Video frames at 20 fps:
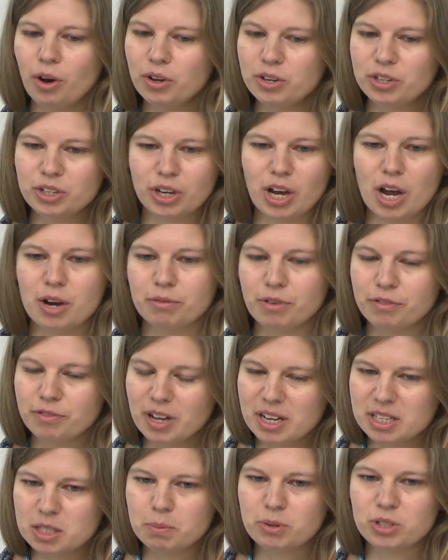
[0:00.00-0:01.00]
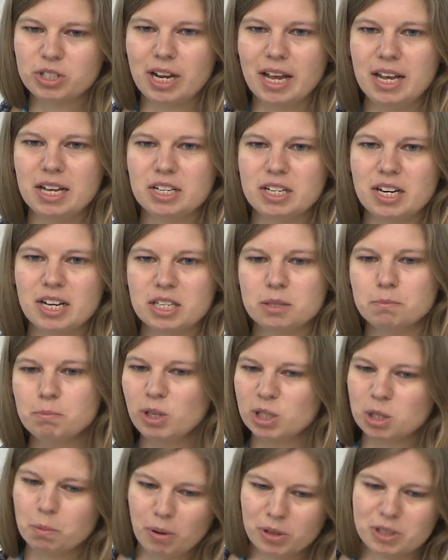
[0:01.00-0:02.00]
undergo reversible changes
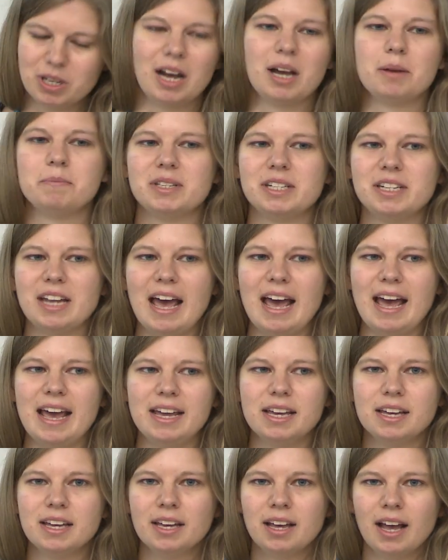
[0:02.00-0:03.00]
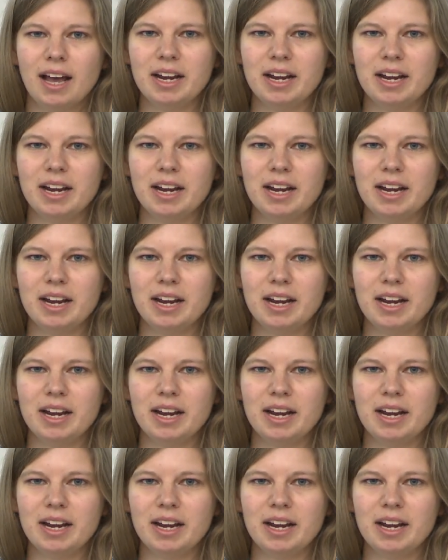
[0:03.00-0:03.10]
multiple times a day